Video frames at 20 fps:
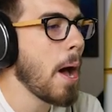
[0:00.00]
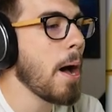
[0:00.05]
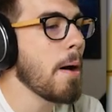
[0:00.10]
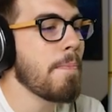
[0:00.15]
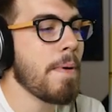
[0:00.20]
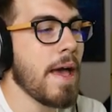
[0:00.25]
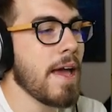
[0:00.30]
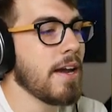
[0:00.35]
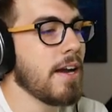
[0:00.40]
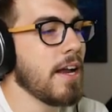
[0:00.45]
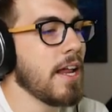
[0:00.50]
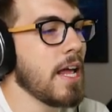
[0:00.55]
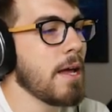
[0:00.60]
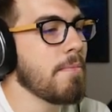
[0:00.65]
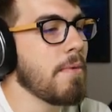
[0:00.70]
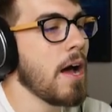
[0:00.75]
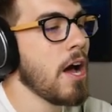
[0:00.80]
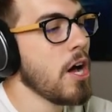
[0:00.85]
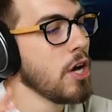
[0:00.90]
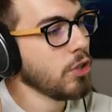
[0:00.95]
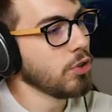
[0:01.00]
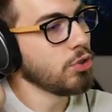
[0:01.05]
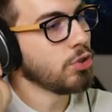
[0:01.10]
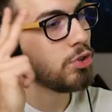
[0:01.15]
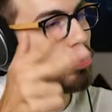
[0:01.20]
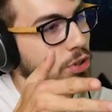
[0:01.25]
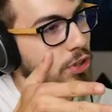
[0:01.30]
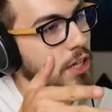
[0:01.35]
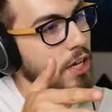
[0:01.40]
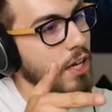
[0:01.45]
Abandon him.
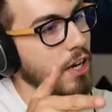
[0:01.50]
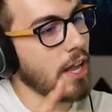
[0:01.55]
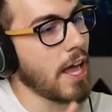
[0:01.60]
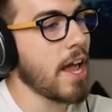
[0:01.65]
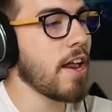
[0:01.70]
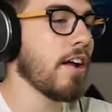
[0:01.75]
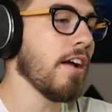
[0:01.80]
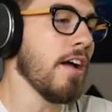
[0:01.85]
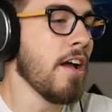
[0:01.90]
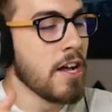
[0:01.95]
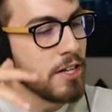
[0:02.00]
See you later.